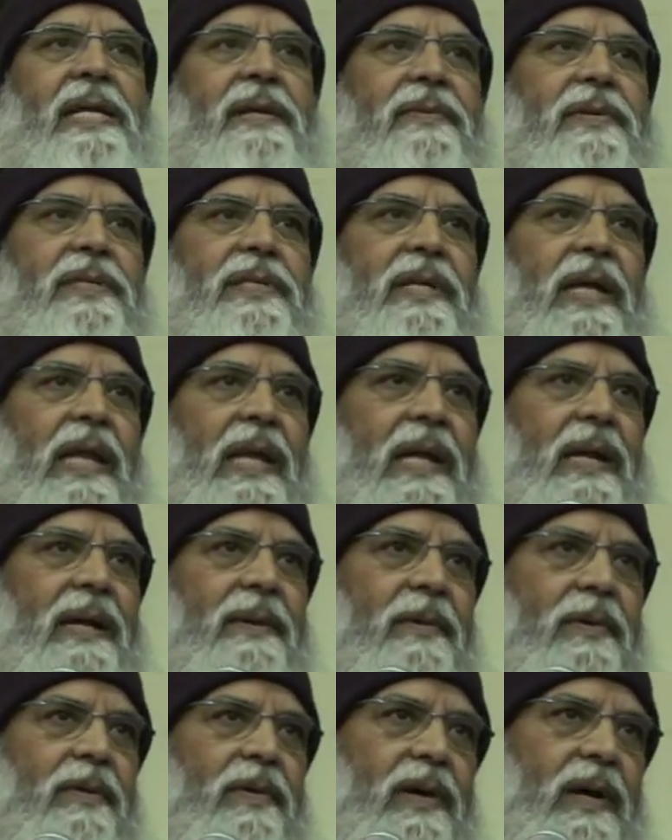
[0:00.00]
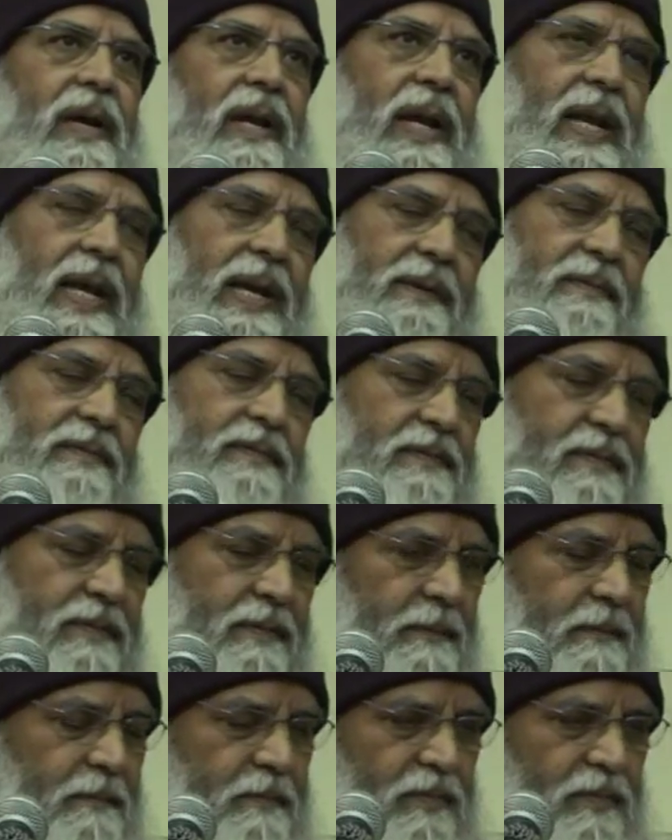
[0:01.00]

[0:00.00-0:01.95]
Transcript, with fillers: she was telling about her life.